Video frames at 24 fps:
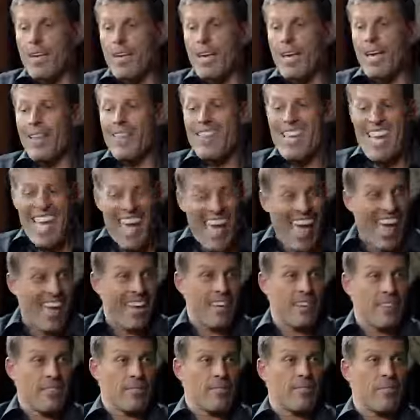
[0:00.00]
In the
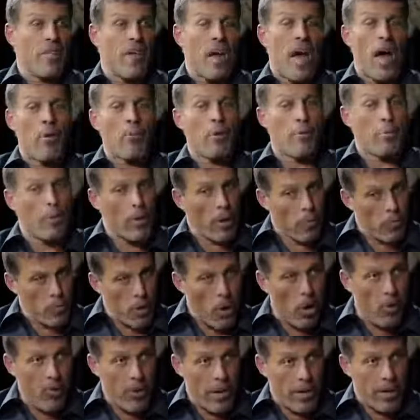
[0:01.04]
end, I'm going to put up
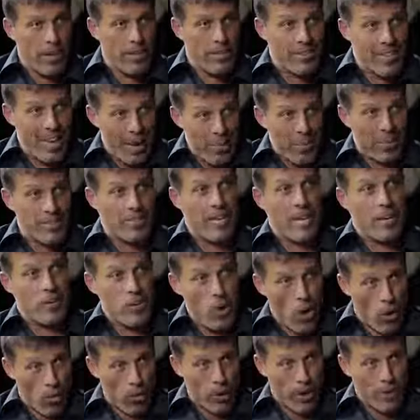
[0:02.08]
no money, and I'm going to
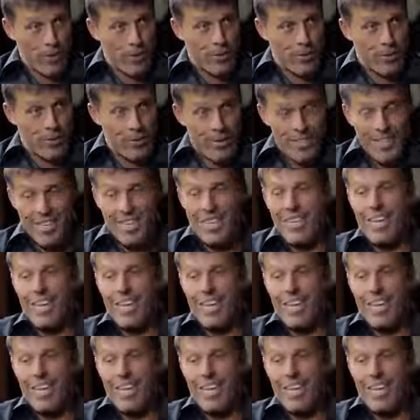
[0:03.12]
take no risk,